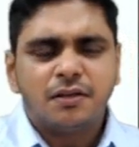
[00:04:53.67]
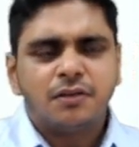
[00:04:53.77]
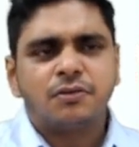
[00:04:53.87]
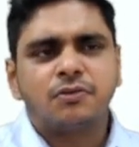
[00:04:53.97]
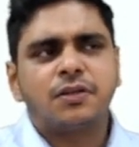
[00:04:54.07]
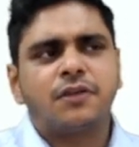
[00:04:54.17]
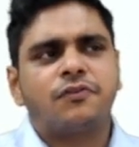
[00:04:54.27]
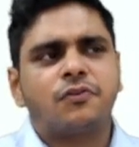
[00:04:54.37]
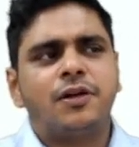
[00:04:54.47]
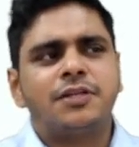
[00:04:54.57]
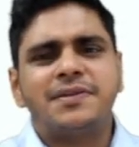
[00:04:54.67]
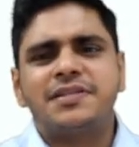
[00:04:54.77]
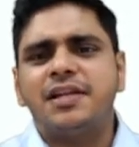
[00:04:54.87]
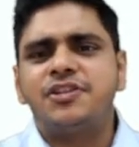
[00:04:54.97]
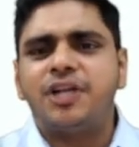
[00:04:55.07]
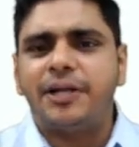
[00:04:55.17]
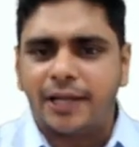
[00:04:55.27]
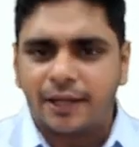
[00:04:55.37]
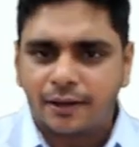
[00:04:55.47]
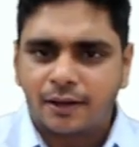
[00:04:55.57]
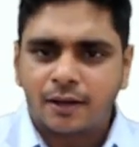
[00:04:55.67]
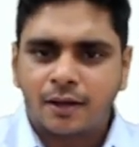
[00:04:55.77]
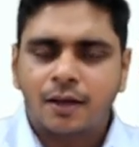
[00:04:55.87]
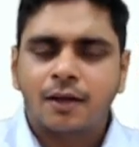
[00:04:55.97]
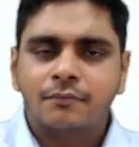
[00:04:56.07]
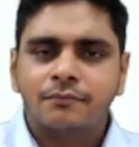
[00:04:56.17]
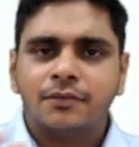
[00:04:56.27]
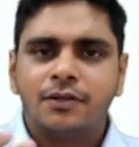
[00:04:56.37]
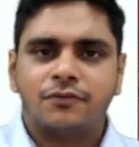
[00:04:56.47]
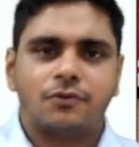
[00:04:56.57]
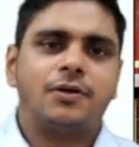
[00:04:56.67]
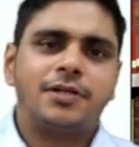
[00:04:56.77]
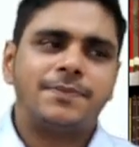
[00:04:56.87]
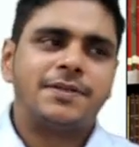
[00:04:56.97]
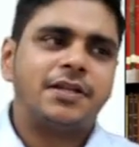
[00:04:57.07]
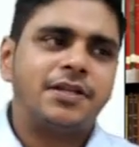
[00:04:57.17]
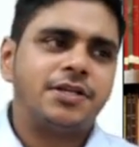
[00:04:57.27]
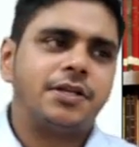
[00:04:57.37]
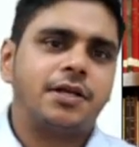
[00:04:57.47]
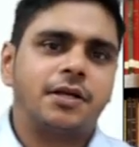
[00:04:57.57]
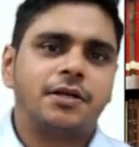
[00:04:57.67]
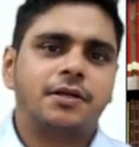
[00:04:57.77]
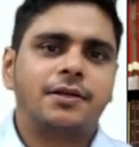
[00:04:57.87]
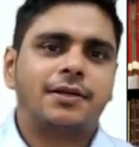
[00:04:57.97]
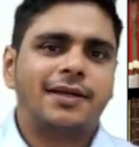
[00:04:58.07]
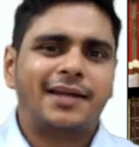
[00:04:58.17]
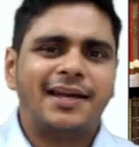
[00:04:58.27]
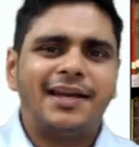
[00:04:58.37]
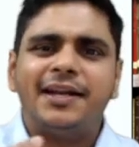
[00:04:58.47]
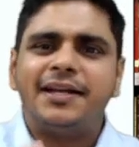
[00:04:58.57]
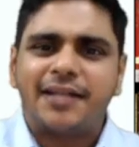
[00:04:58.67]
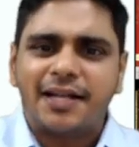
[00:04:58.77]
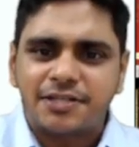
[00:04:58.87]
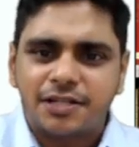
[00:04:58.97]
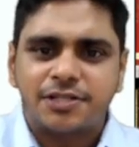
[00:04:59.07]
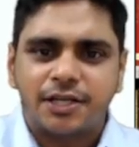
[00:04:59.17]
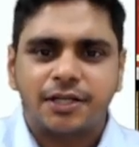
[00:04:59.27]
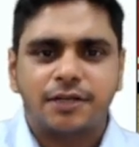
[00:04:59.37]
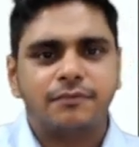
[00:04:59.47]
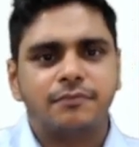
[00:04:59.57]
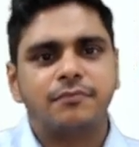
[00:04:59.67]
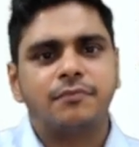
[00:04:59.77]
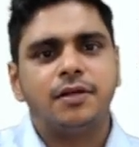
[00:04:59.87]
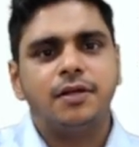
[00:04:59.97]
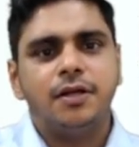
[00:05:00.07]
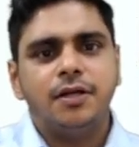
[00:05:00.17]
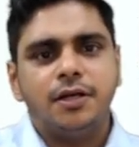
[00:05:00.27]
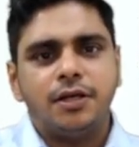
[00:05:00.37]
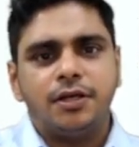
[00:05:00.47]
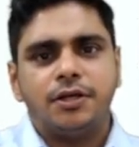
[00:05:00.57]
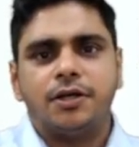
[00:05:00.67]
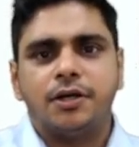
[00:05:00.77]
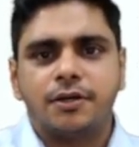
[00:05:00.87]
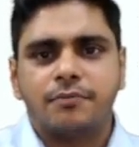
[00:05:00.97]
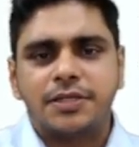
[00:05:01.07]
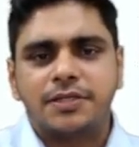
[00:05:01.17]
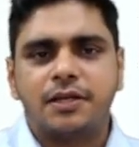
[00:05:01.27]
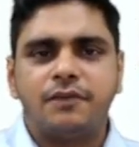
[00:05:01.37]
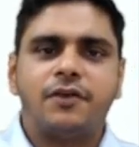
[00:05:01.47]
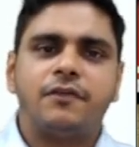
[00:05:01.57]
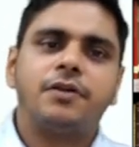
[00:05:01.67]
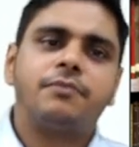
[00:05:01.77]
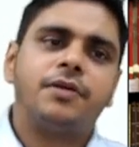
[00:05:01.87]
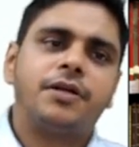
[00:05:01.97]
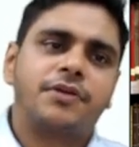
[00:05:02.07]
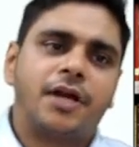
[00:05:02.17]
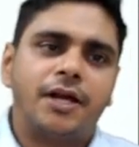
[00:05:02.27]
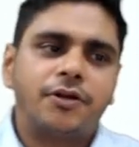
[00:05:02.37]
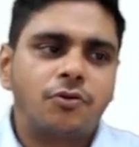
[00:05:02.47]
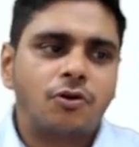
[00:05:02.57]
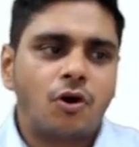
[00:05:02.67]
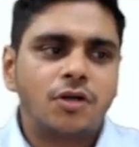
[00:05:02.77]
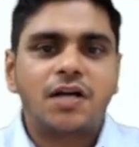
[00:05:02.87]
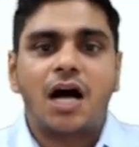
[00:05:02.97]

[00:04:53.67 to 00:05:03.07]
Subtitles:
So sir, fraud is basically cheating. Fraud is basically cheating. Intentional cheating, Here basically we will be trying to cause a